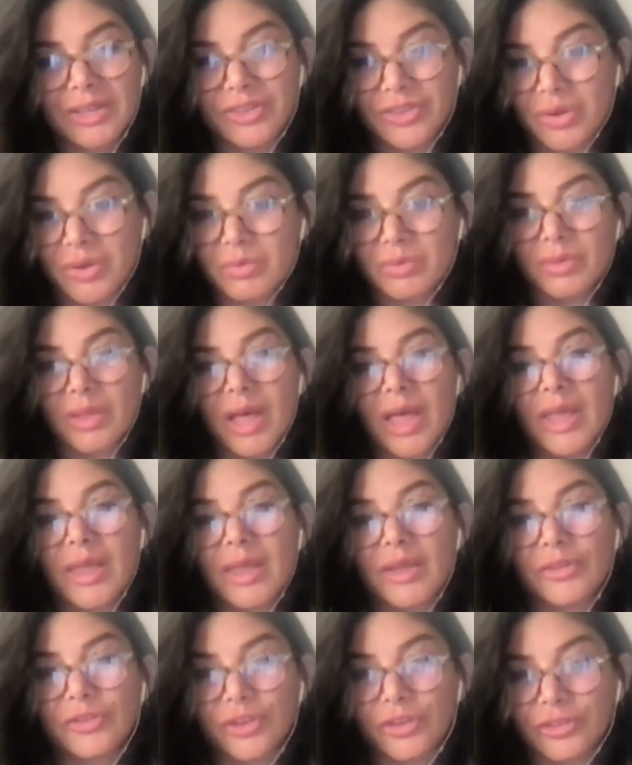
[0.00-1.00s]
don't
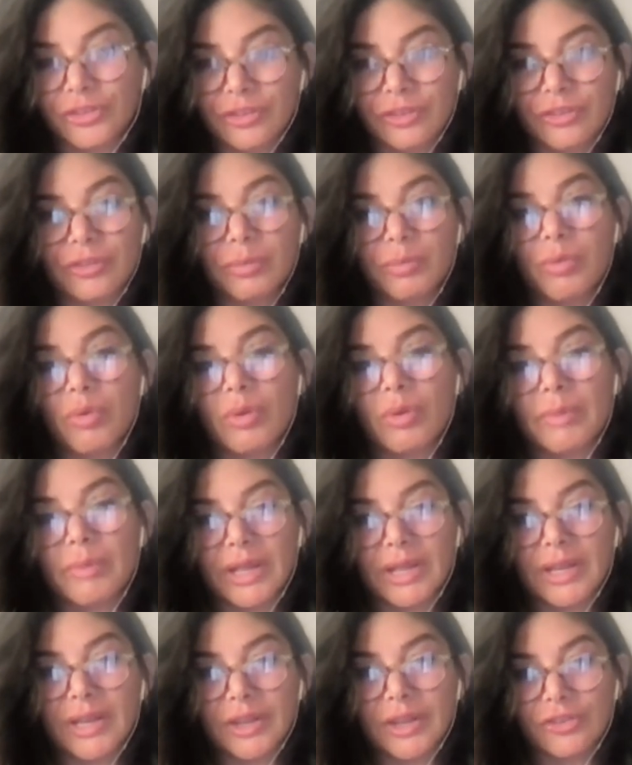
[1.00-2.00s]
like just to support my
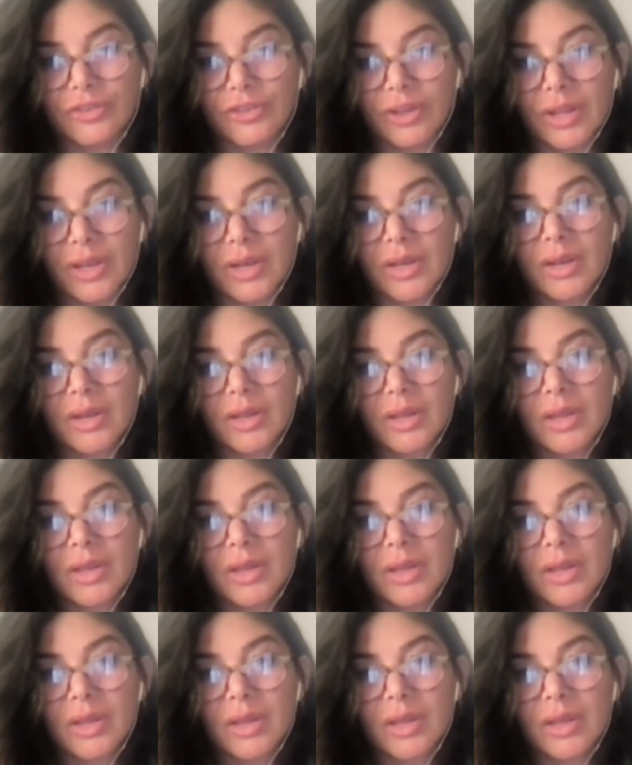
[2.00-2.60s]
addiction.